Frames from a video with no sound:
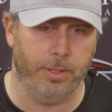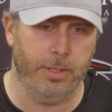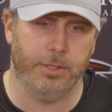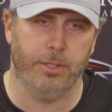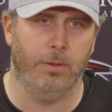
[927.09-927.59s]
And yeah.
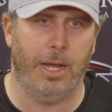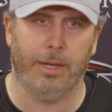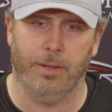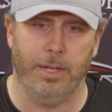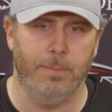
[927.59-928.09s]
This is no
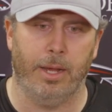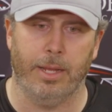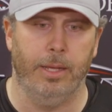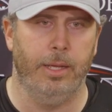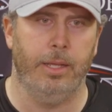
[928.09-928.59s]
knock on
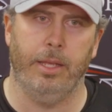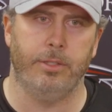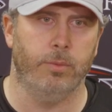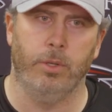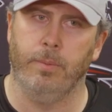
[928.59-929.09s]
anybody.
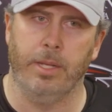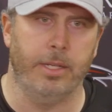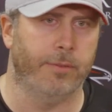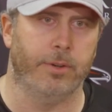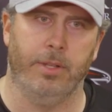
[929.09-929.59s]
It's it wouldn't be any
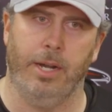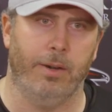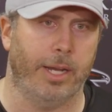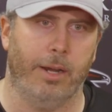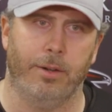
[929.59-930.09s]
different than
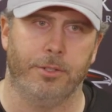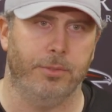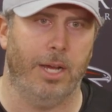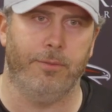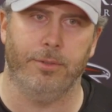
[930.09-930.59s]
Erik Harris,
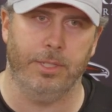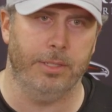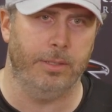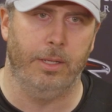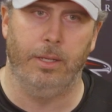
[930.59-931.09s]
who's out for the
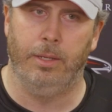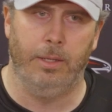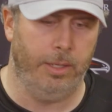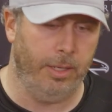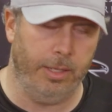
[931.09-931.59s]
season
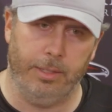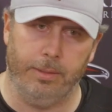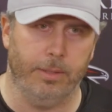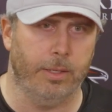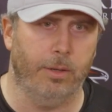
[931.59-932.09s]
and
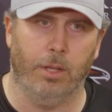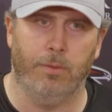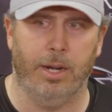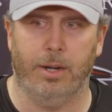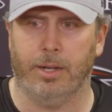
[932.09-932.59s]
you know love
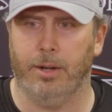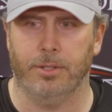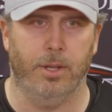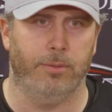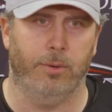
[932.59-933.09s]
what Erik
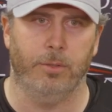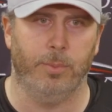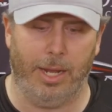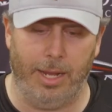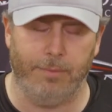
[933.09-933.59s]
Harris does for us,
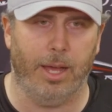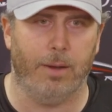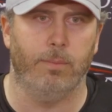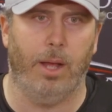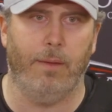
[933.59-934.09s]
but I've got
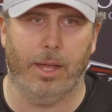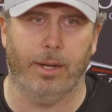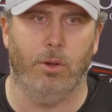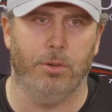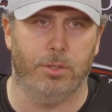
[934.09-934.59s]
to I've got to
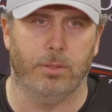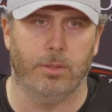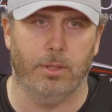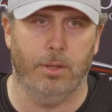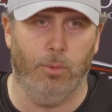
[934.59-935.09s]
coach
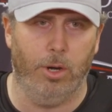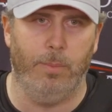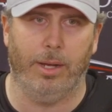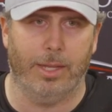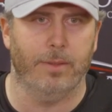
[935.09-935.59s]
and worry
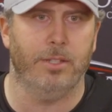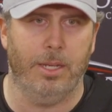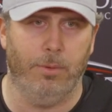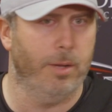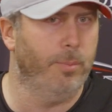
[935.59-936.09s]
about getting this
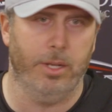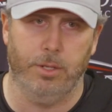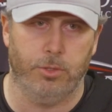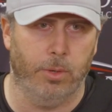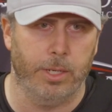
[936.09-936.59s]
team ready to play
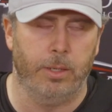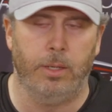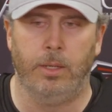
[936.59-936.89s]
Detroit.